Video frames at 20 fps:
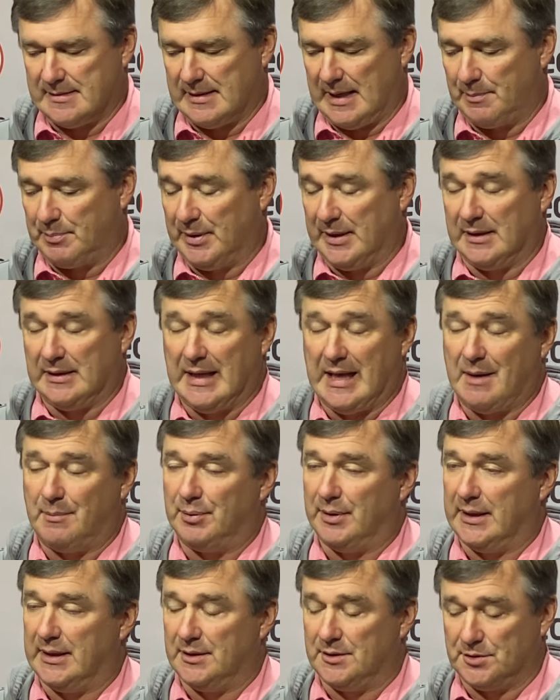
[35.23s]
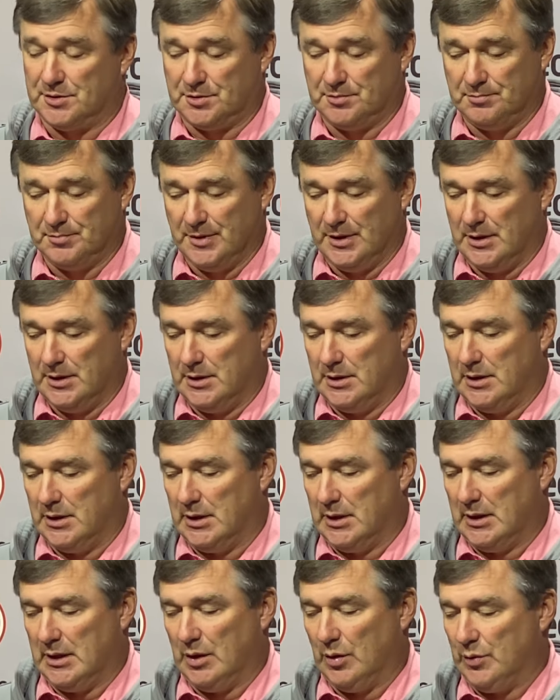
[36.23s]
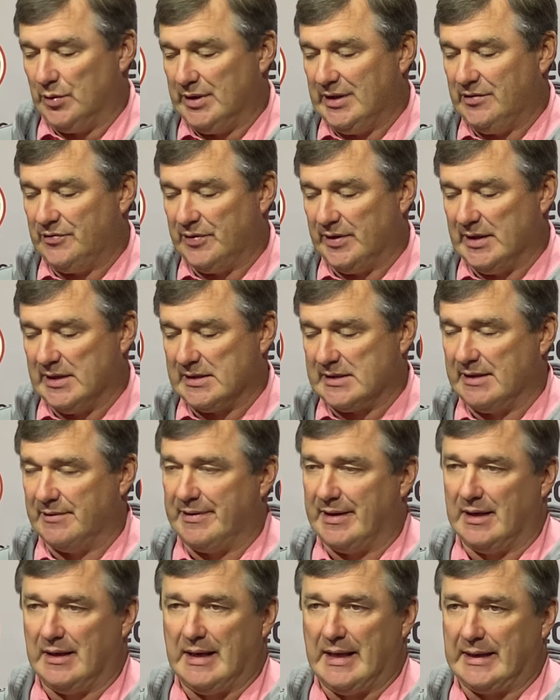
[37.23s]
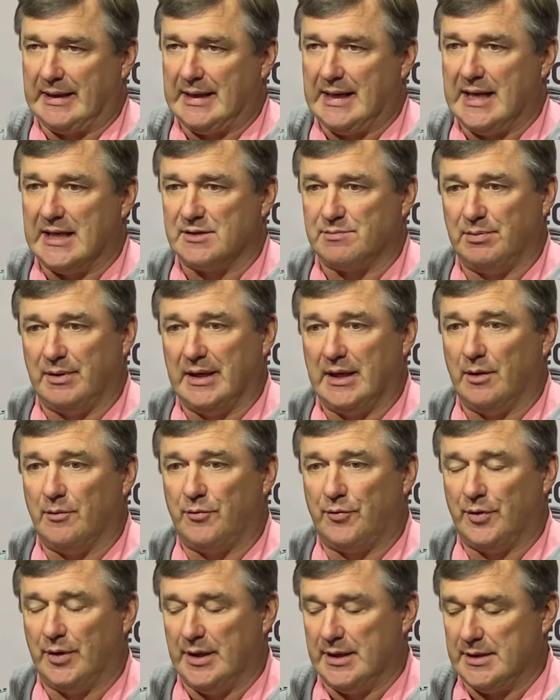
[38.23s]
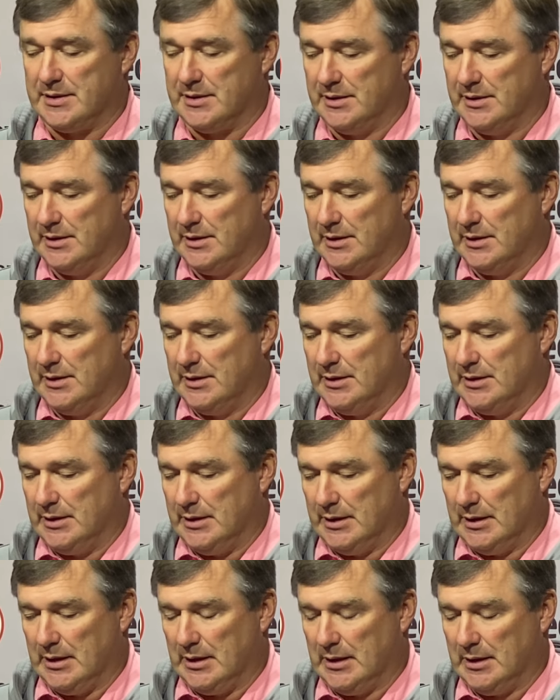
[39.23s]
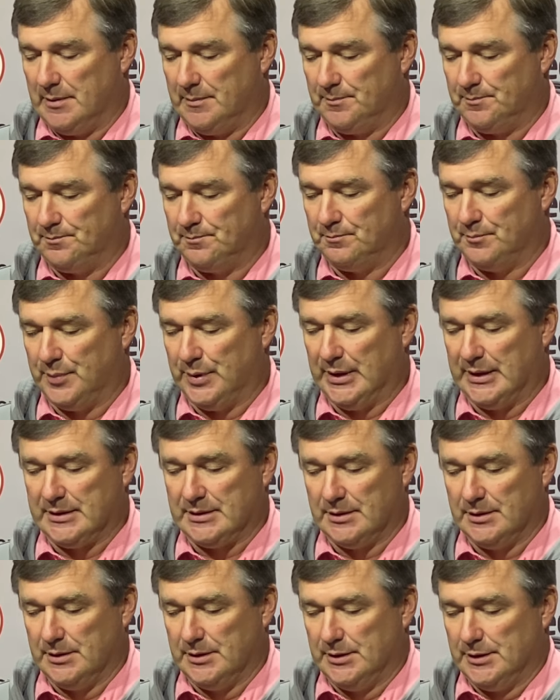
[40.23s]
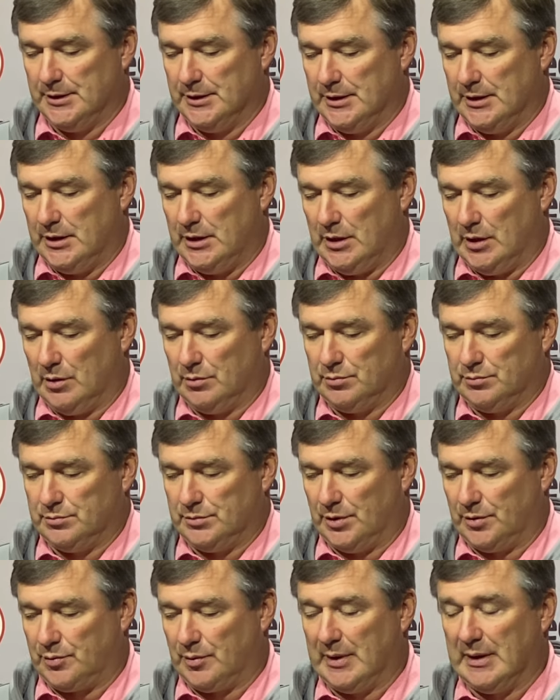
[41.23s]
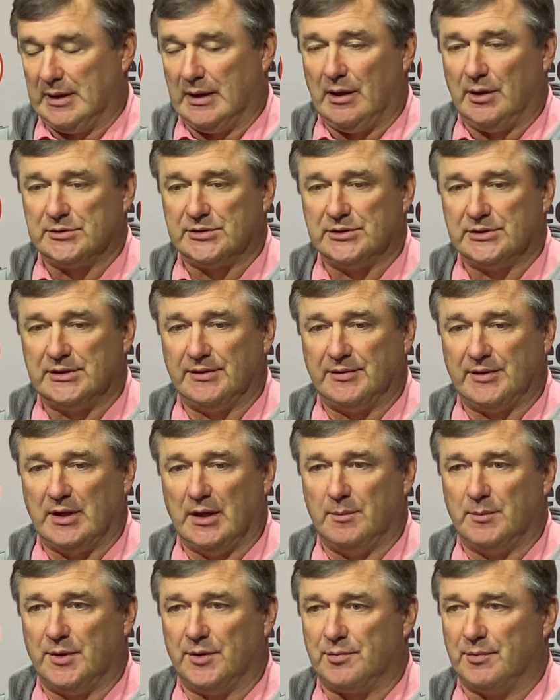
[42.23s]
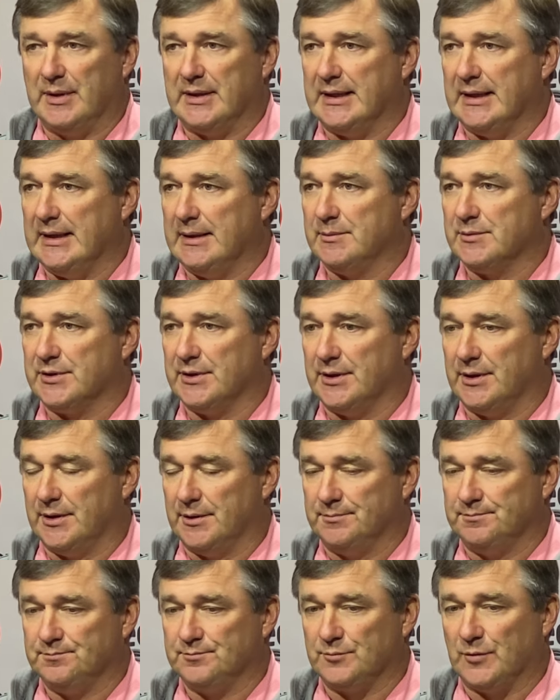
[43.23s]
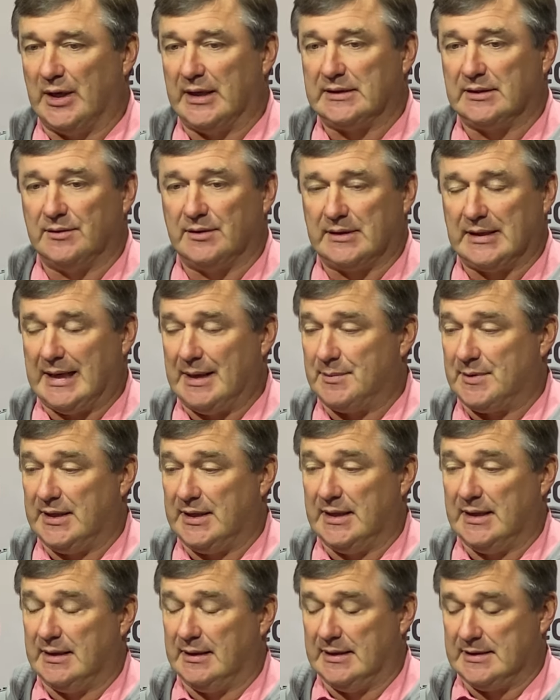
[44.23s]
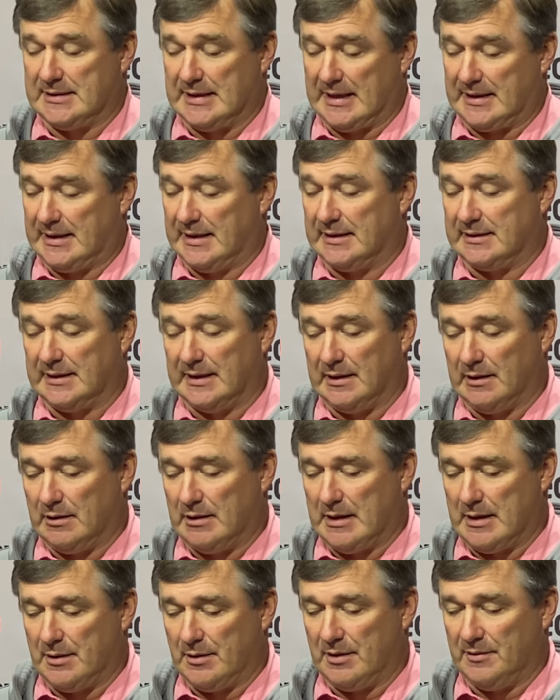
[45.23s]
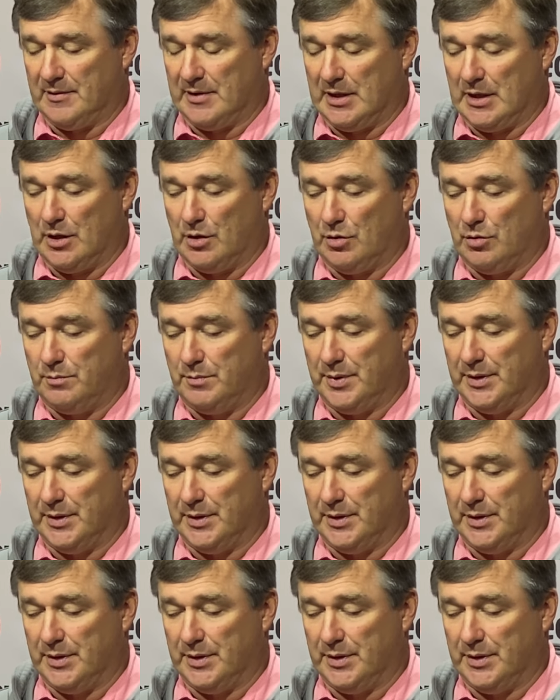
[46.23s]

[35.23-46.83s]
They play a lot of players on defense. They've had a lot of guys play up front. But, you know, the three losses have come to three teams that are ranked in the top 10. At least I think they are. I don't even know.